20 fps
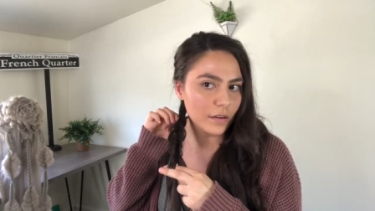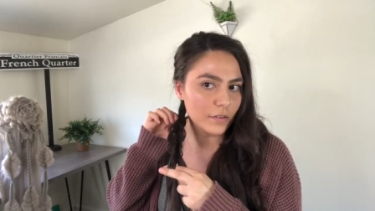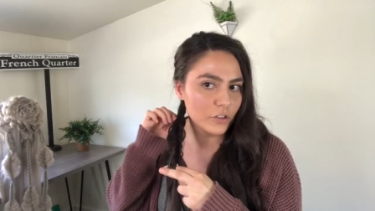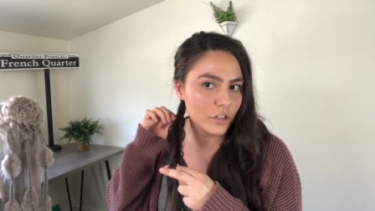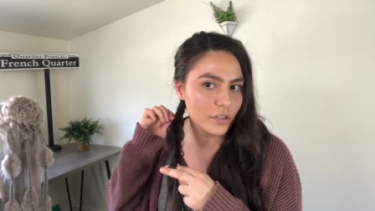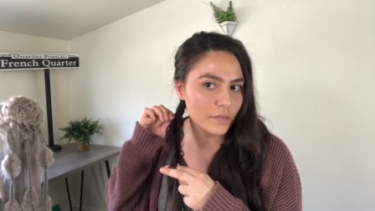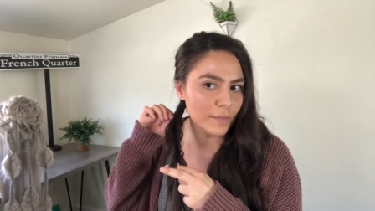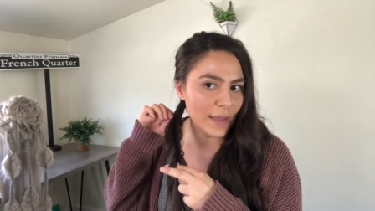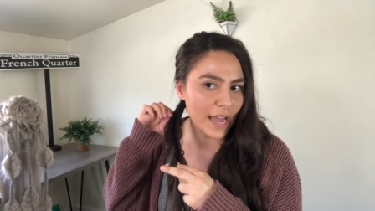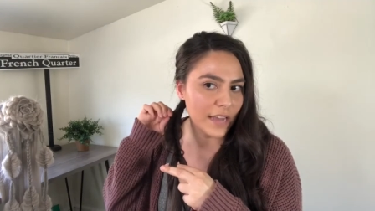
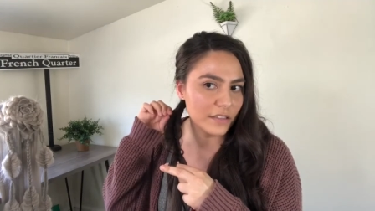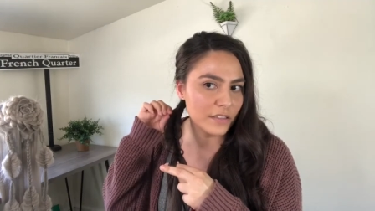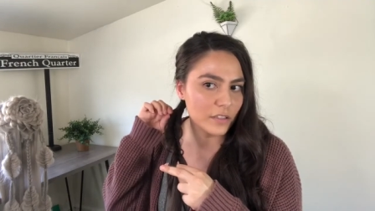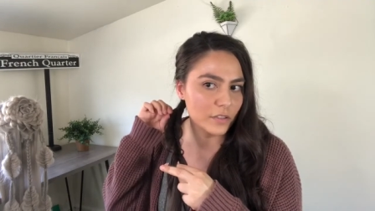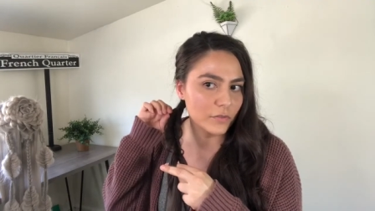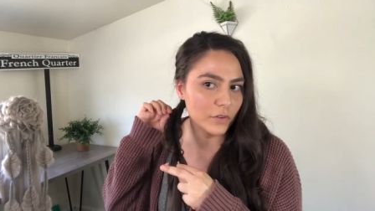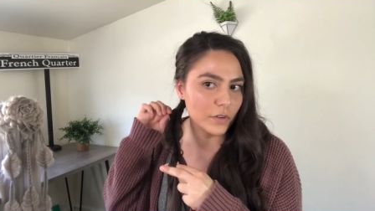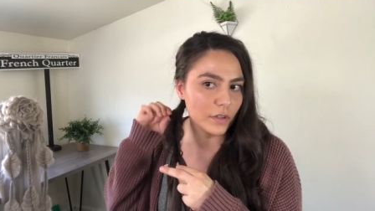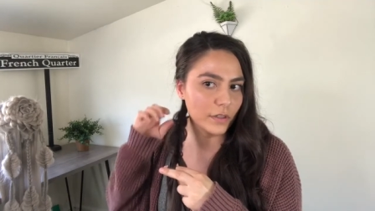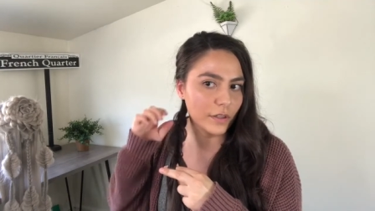just past
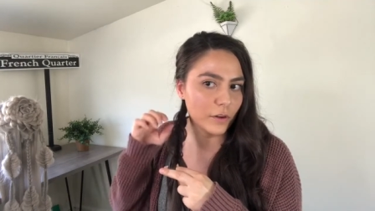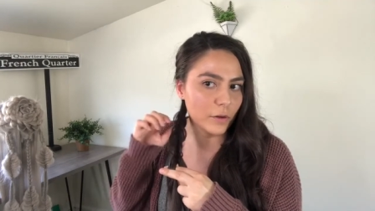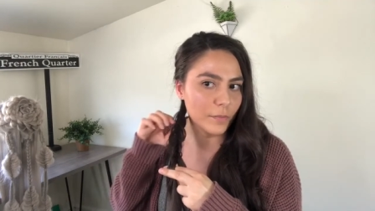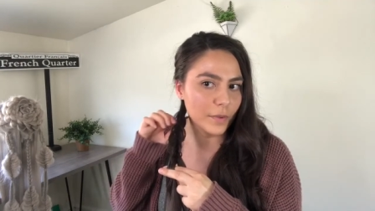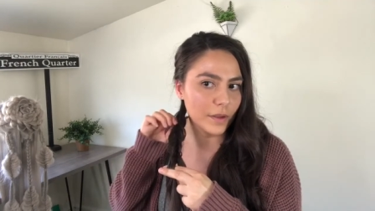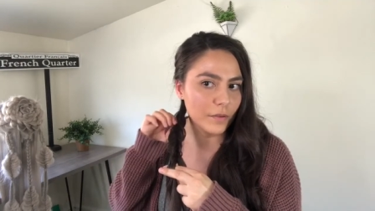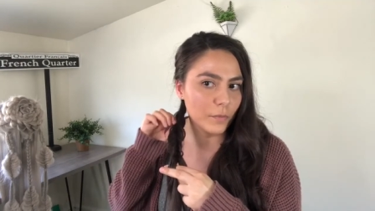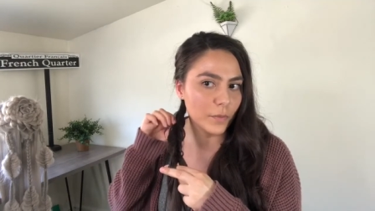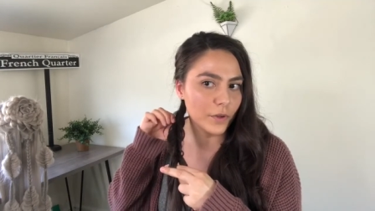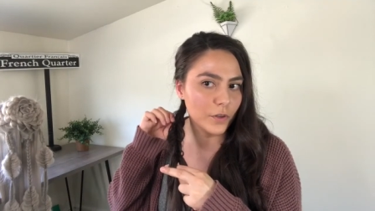the root a little
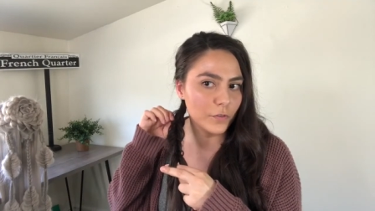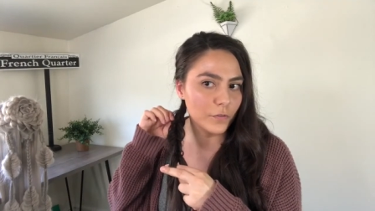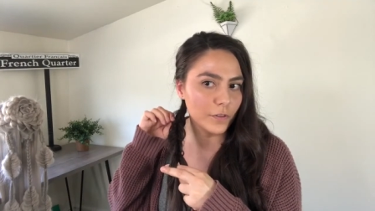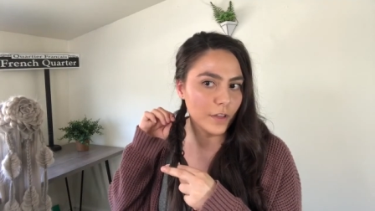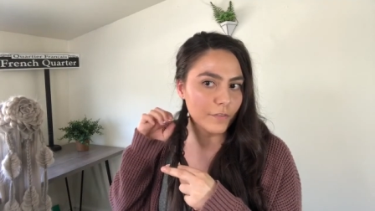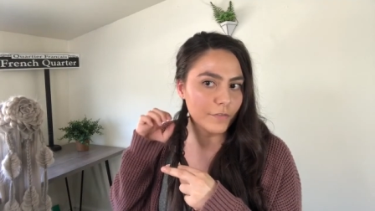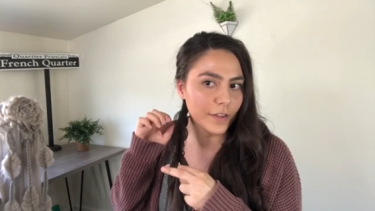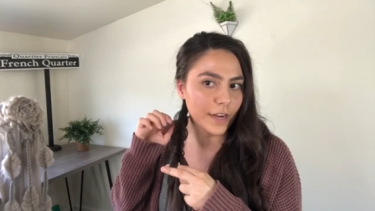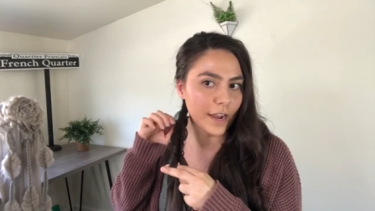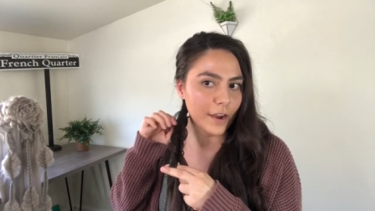bit when you
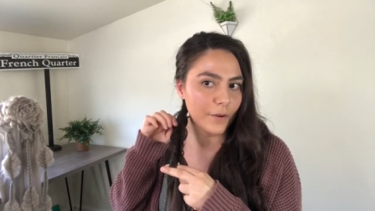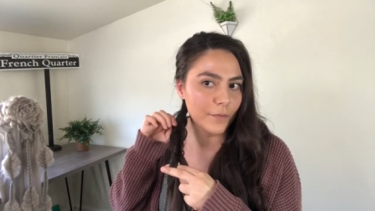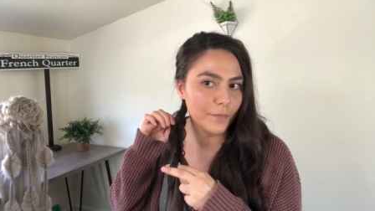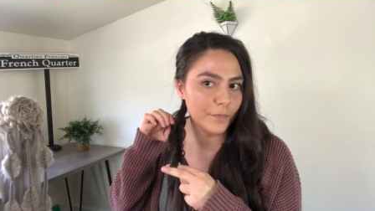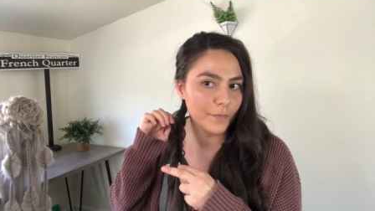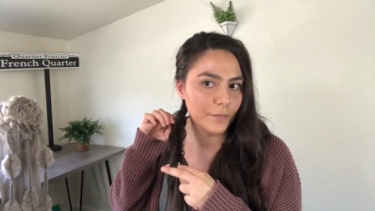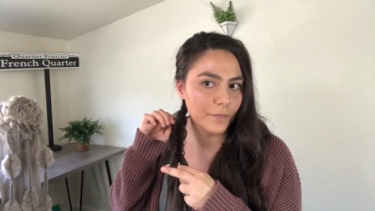fluff it out.